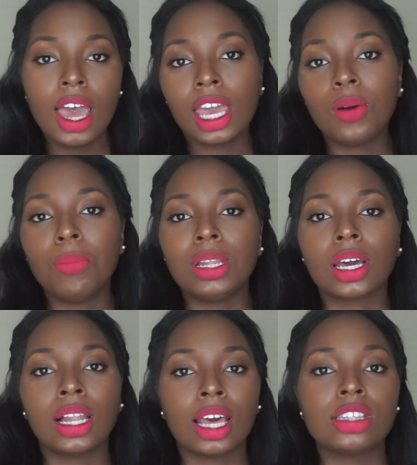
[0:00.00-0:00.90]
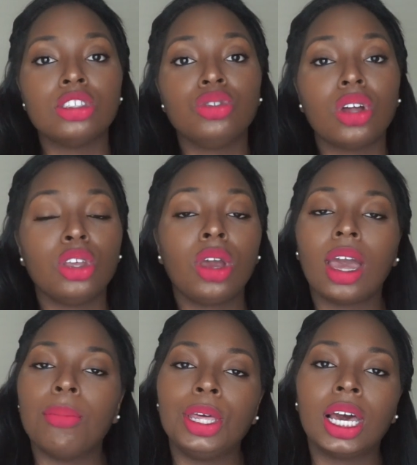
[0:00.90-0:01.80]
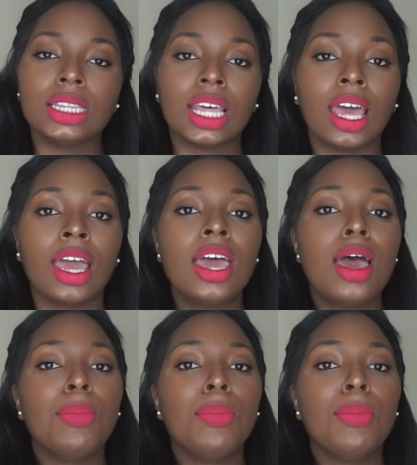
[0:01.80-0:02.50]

he would be like alexis you know you can't be like that